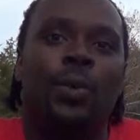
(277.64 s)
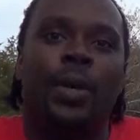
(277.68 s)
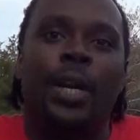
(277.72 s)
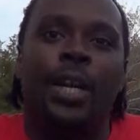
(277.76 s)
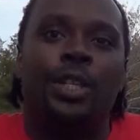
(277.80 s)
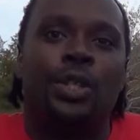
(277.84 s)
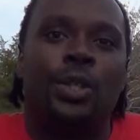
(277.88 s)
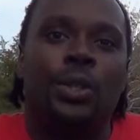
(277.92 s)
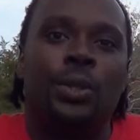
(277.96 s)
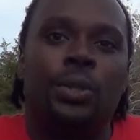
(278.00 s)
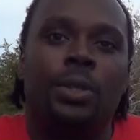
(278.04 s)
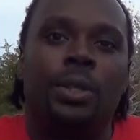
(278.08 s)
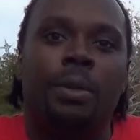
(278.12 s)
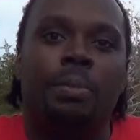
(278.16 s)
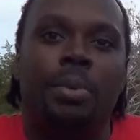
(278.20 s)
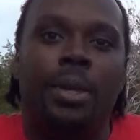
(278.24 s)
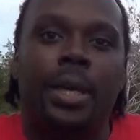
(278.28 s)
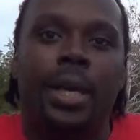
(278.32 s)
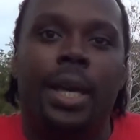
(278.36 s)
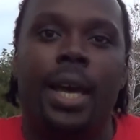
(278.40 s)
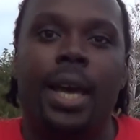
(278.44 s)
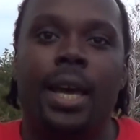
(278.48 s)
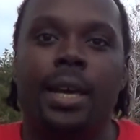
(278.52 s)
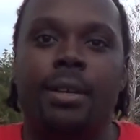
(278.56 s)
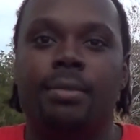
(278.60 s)
where they choose to
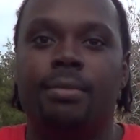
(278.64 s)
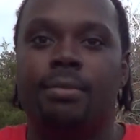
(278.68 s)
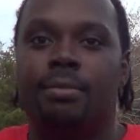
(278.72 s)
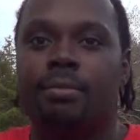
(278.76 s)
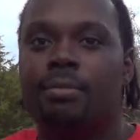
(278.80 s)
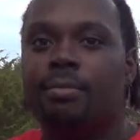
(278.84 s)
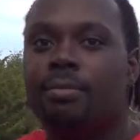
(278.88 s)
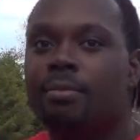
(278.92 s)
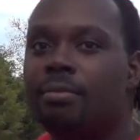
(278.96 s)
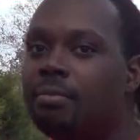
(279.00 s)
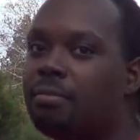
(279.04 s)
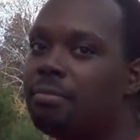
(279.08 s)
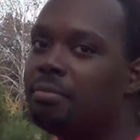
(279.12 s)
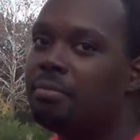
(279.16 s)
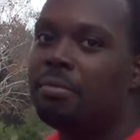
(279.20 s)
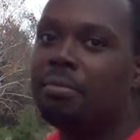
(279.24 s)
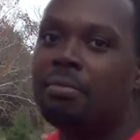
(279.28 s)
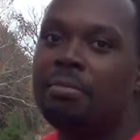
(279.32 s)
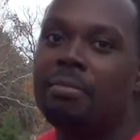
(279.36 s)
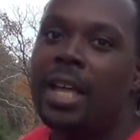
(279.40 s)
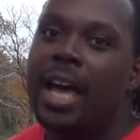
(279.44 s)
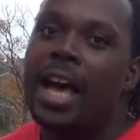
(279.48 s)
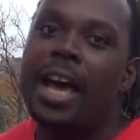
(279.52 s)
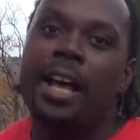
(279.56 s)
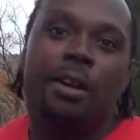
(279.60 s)
be at.
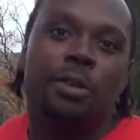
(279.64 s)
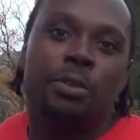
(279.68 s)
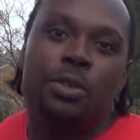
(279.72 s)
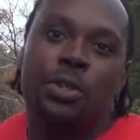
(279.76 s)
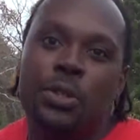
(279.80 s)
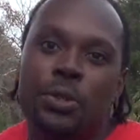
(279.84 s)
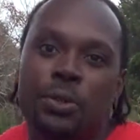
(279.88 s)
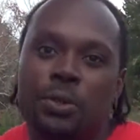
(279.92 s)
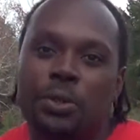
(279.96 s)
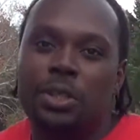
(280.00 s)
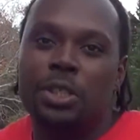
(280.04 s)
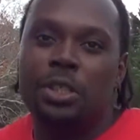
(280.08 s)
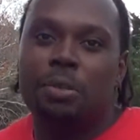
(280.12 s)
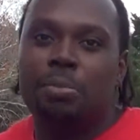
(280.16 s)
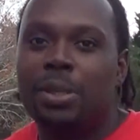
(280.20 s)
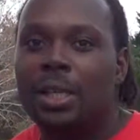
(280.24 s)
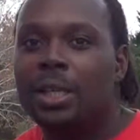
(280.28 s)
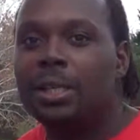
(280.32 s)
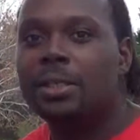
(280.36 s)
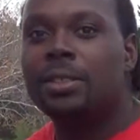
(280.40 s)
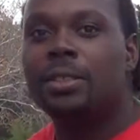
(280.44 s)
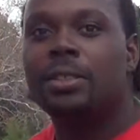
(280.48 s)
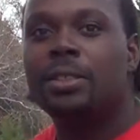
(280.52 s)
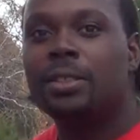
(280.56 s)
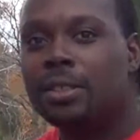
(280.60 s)
I don't choose these
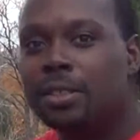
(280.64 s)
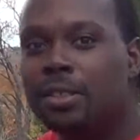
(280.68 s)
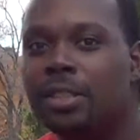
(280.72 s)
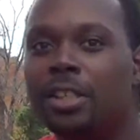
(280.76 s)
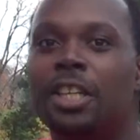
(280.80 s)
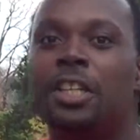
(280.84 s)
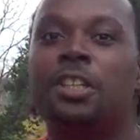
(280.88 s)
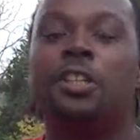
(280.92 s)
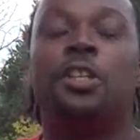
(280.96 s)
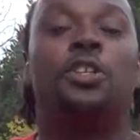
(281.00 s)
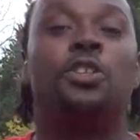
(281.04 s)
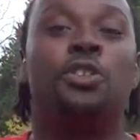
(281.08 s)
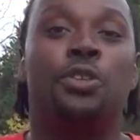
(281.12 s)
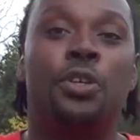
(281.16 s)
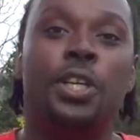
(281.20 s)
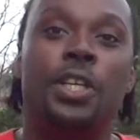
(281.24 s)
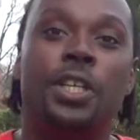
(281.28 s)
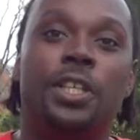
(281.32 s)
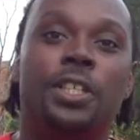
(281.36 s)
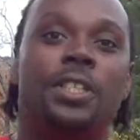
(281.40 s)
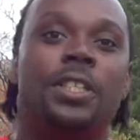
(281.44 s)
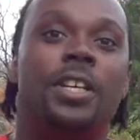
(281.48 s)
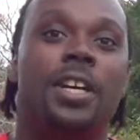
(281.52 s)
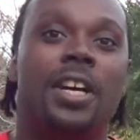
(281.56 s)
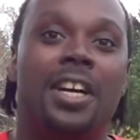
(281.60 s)
places, the
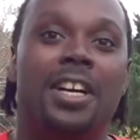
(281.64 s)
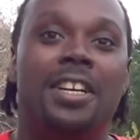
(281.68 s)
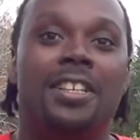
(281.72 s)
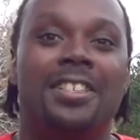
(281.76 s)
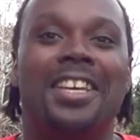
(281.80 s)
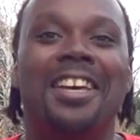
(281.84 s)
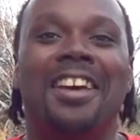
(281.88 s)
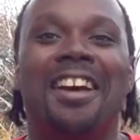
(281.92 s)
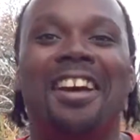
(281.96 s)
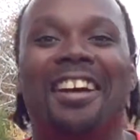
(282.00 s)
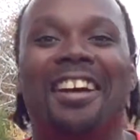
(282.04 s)
trees does.